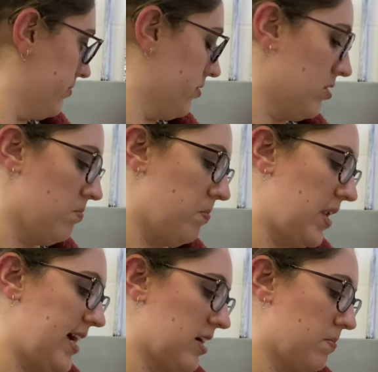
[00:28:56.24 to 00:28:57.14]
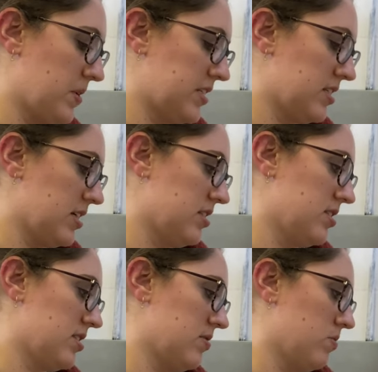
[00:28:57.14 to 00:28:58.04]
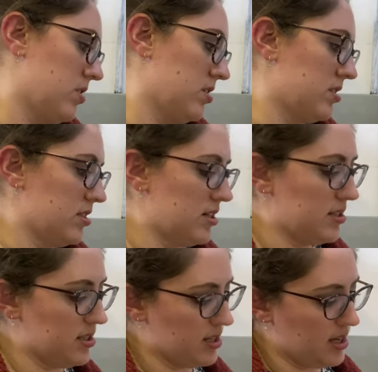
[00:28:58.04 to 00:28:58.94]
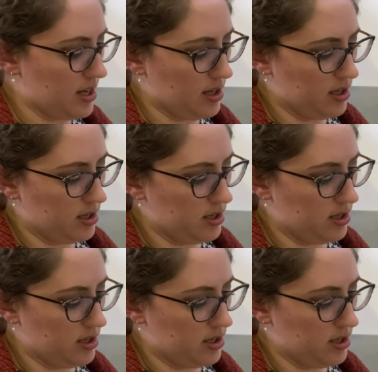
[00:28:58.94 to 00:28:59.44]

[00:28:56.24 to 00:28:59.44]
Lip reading: Got black buttons. What size are they?